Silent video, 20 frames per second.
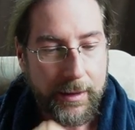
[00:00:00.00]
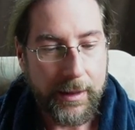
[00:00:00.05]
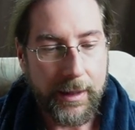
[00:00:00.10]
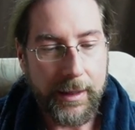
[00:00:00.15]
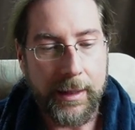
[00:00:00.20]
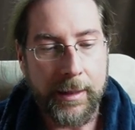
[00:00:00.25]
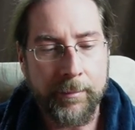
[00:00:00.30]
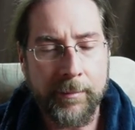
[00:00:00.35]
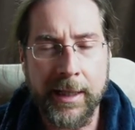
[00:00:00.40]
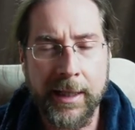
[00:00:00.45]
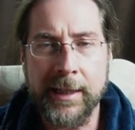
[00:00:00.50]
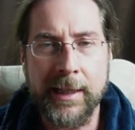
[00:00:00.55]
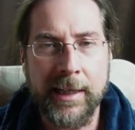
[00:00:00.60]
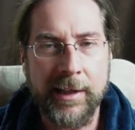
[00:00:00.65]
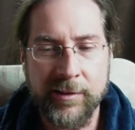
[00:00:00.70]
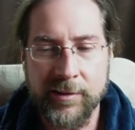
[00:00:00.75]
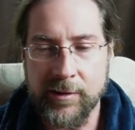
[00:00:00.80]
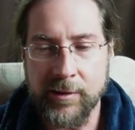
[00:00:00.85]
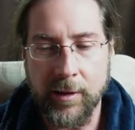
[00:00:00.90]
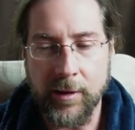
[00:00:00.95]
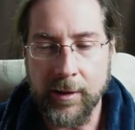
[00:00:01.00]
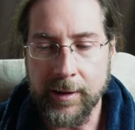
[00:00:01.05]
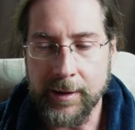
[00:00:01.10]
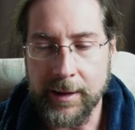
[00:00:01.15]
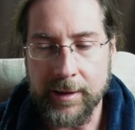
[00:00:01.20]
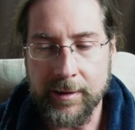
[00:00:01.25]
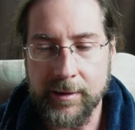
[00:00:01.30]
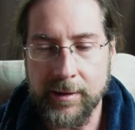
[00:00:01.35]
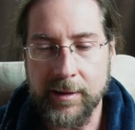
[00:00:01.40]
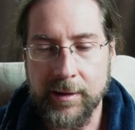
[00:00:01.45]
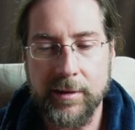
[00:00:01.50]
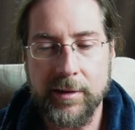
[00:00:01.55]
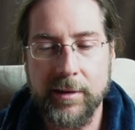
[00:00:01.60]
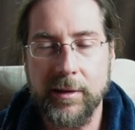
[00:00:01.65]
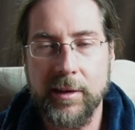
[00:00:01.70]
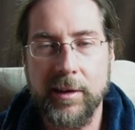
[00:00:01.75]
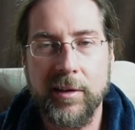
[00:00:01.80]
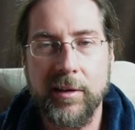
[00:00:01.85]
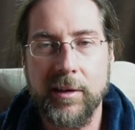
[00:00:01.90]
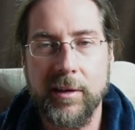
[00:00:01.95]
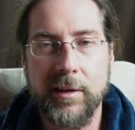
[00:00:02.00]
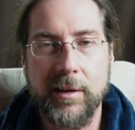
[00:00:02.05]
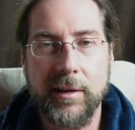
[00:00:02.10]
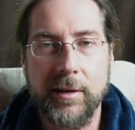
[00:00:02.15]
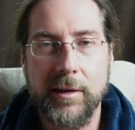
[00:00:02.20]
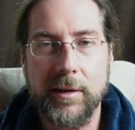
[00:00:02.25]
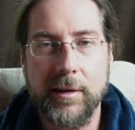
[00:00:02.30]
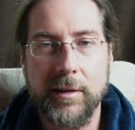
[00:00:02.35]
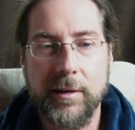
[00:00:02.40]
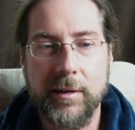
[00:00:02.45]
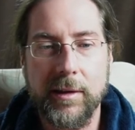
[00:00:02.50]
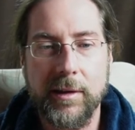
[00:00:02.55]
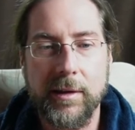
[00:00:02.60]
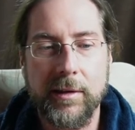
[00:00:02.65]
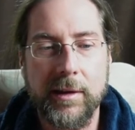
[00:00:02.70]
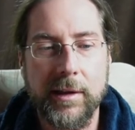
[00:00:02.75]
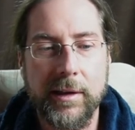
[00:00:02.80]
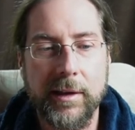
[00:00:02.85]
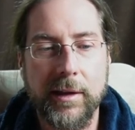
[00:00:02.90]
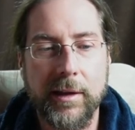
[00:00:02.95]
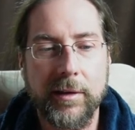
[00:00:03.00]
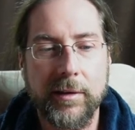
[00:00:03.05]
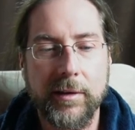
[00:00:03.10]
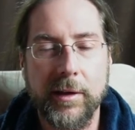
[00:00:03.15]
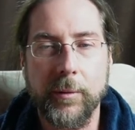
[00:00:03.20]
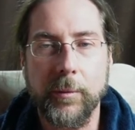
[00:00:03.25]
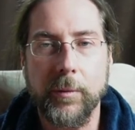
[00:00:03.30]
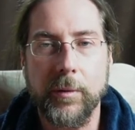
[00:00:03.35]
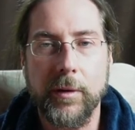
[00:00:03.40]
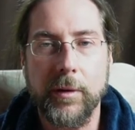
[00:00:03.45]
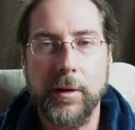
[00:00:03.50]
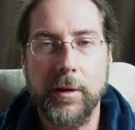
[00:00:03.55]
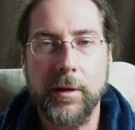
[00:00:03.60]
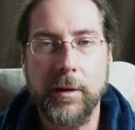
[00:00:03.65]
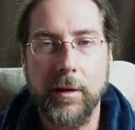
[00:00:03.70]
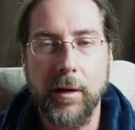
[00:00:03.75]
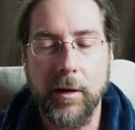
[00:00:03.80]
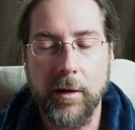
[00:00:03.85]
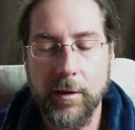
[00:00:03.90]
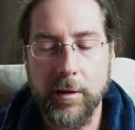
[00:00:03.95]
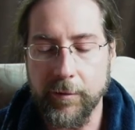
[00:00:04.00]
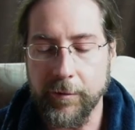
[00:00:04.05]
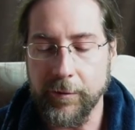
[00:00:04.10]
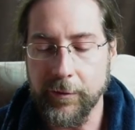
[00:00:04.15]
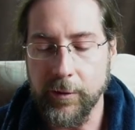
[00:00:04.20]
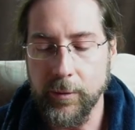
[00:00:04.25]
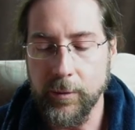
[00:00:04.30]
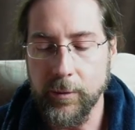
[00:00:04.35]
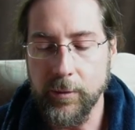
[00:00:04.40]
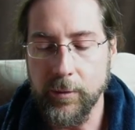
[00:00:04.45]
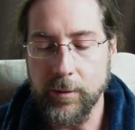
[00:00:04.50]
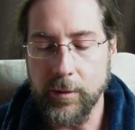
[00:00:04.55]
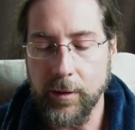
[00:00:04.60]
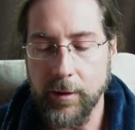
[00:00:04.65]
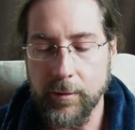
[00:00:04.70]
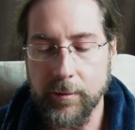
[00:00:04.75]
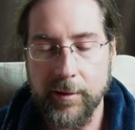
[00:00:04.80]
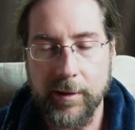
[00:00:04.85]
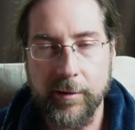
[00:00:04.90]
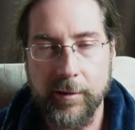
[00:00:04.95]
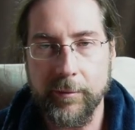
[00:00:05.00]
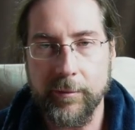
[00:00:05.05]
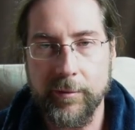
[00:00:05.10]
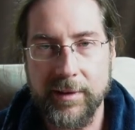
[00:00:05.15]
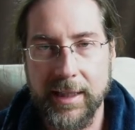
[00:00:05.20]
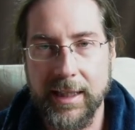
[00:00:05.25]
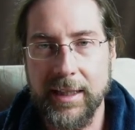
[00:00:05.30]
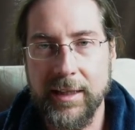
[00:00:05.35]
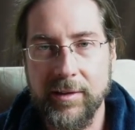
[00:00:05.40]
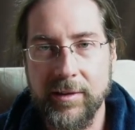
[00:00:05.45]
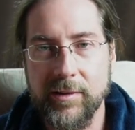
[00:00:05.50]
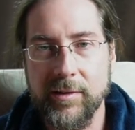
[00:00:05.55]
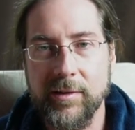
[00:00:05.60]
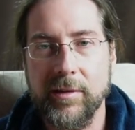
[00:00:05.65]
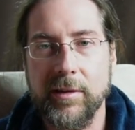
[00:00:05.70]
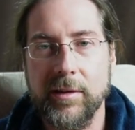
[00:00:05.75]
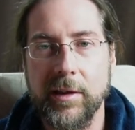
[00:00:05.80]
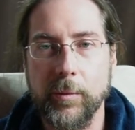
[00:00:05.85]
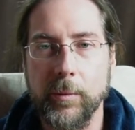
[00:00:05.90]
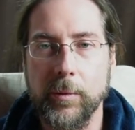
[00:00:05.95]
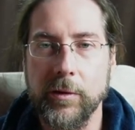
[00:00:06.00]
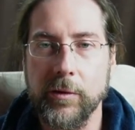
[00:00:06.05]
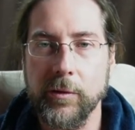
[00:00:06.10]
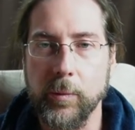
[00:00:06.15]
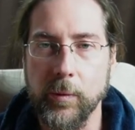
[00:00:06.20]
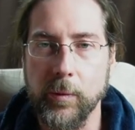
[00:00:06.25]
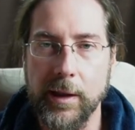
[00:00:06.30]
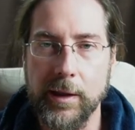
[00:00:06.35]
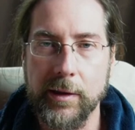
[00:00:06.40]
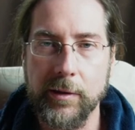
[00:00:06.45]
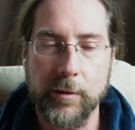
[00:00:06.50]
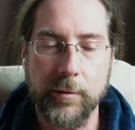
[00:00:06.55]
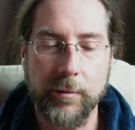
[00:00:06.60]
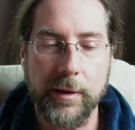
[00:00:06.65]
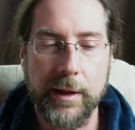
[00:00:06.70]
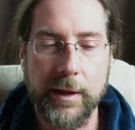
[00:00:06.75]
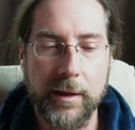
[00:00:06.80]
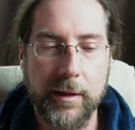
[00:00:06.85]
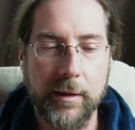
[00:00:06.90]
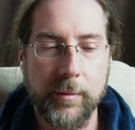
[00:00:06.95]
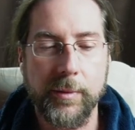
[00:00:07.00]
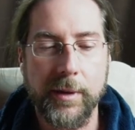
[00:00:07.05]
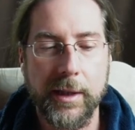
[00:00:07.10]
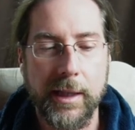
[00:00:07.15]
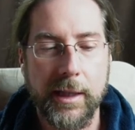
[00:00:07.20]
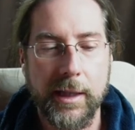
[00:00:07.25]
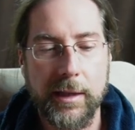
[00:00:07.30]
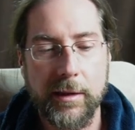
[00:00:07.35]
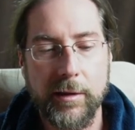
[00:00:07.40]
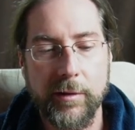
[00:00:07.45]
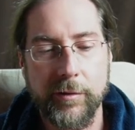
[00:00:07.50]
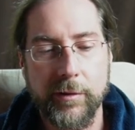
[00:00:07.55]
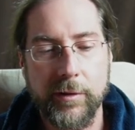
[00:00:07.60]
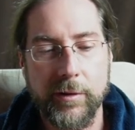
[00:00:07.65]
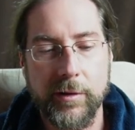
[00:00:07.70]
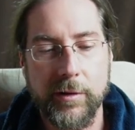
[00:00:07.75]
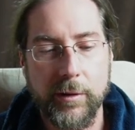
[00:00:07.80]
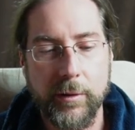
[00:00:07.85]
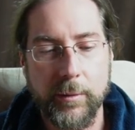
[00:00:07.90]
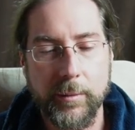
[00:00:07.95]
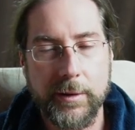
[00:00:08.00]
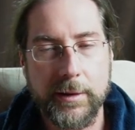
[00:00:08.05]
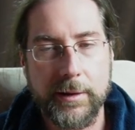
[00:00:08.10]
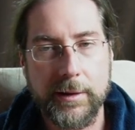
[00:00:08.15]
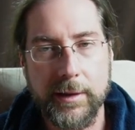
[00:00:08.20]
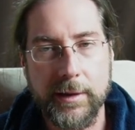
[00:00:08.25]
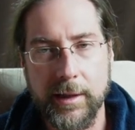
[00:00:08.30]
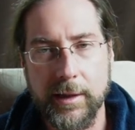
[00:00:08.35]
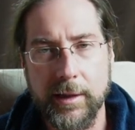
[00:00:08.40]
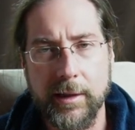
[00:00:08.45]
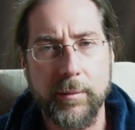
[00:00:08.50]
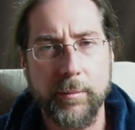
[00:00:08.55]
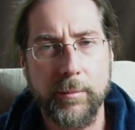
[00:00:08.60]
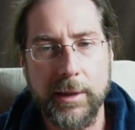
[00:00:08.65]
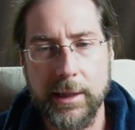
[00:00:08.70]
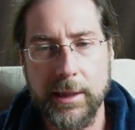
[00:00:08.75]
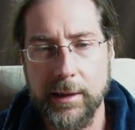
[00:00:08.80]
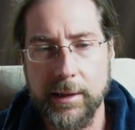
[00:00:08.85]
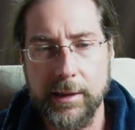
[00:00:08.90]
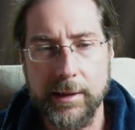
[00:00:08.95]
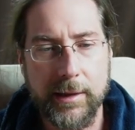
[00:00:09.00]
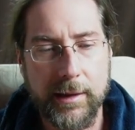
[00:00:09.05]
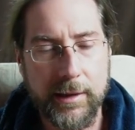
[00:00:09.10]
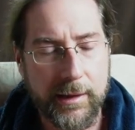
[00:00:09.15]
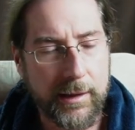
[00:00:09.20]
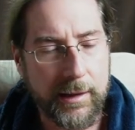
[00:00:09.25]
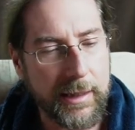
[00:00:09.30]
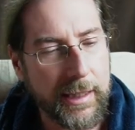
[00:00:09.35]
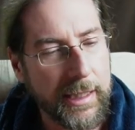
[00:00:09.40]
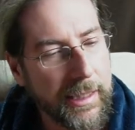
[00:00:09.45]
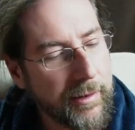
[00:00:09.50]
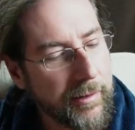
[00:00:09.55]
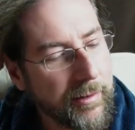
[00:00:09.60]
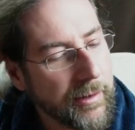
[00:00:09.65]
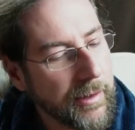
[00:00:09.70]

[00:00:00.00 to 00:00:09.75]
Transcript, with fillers: Um, and I saw that there the, there uh, are a few or uh, dates. There was one already in the beginning of October, then in the middle, and then in the end.